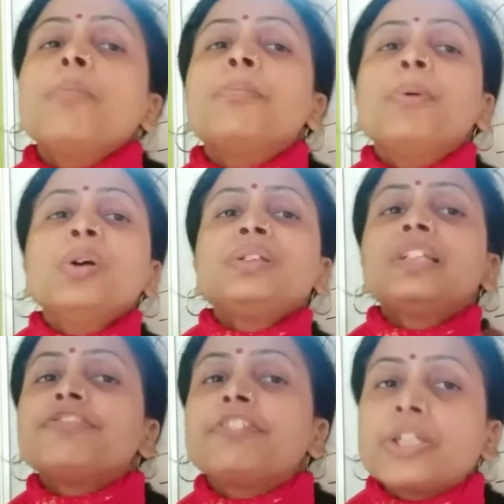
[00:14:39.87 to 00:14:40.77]
Both
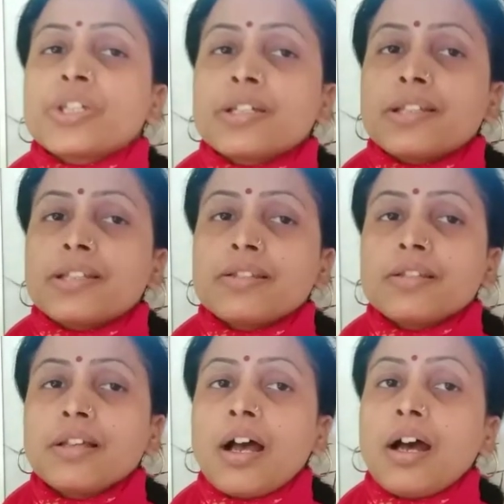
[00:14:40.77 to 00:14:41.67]
the features
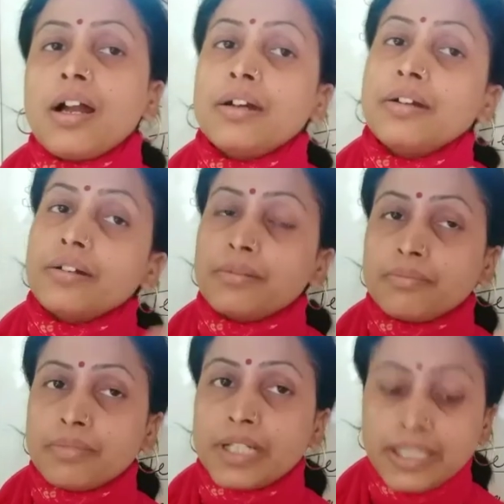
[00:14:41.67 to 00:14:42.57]
are
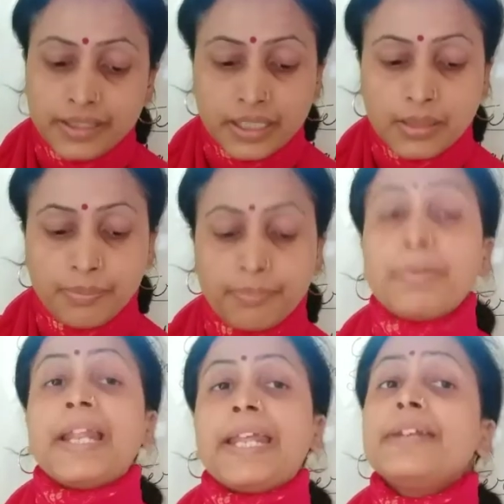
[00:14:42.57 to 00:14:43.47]
in the
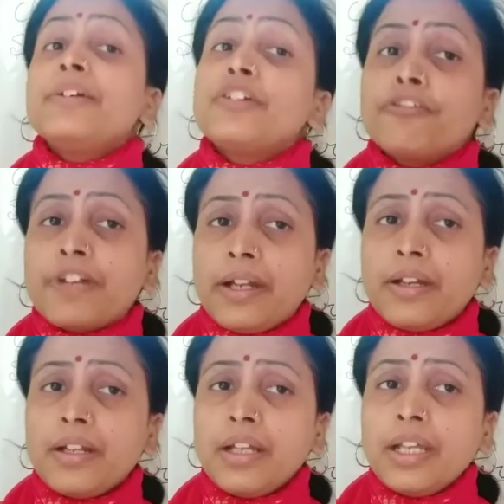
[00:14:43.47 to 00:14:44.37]
plain different.